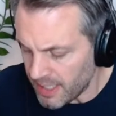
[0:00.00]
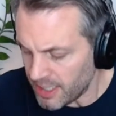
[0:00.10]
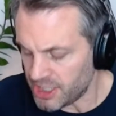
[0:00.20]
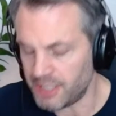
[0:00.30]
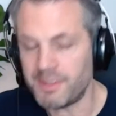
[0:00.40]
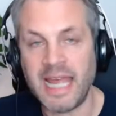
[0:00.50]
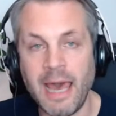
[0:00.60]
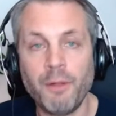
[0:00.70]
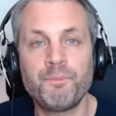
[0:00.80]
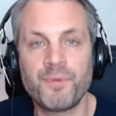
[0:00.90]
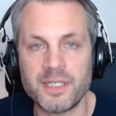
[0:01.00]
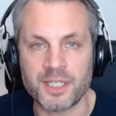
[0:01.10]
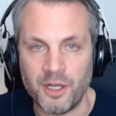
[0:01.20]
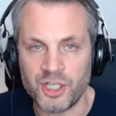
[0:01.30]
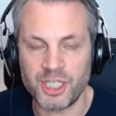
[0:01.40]
She was held
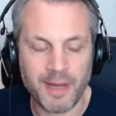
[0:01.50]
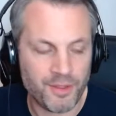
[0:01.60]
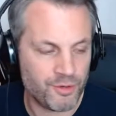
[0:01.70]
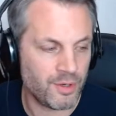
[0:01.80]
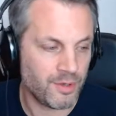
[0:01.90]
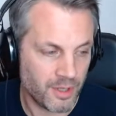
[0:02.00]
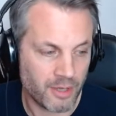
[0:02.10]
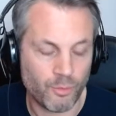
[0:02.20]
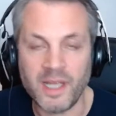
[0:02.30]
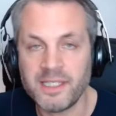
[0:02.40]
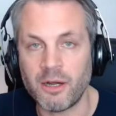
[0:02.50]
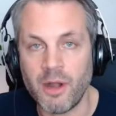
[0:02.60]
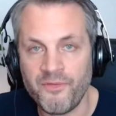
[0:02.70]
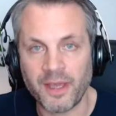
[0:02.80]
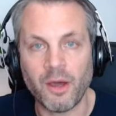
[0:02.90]
prisoner. She went through quite a
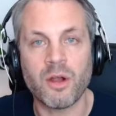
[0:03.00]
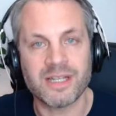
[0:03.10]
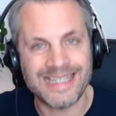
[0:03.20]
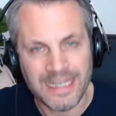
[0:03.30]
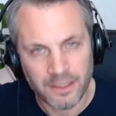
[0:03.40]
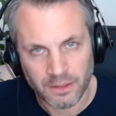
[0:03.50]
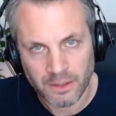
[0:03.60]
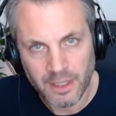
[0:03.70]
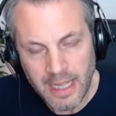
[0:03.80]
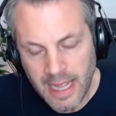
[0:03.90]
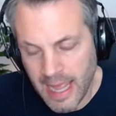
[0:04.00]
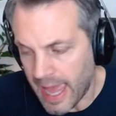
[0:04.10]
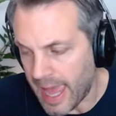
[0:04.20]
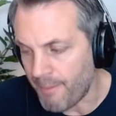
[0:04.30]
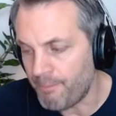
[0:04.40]
horrific ordeal,
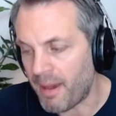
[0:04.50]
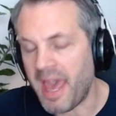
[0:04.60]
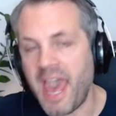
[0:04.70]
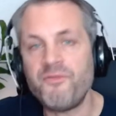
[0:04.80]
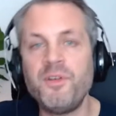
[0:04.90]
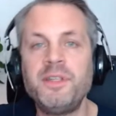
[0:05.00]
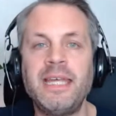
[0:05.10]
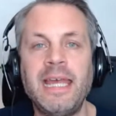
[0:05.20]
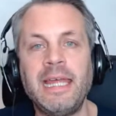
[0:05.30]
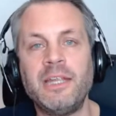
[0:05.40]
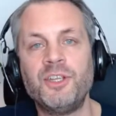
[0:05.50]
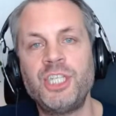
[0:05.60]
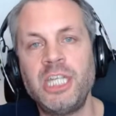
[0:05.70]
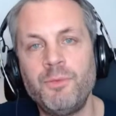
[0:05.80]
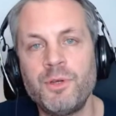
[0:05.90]
but every day
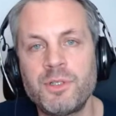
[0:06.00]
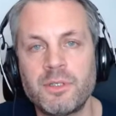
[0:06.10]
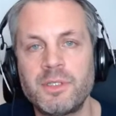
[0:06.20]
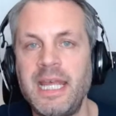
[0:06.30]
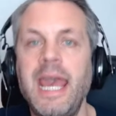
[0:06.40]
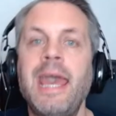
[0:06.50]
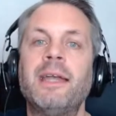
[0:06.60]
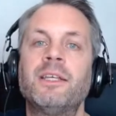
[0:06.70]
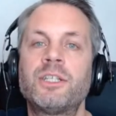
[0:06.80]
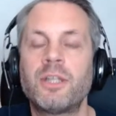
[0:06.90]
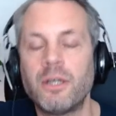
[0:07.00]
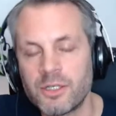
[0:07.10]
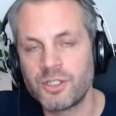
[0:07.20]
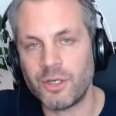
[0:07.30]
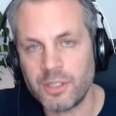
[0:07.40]
she would text her
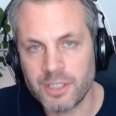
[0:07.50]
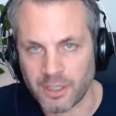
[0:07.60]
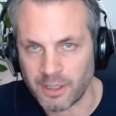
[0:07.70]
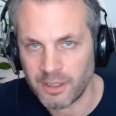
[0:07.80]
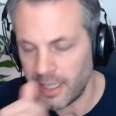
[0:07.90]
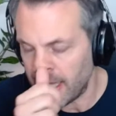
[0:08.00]
daughter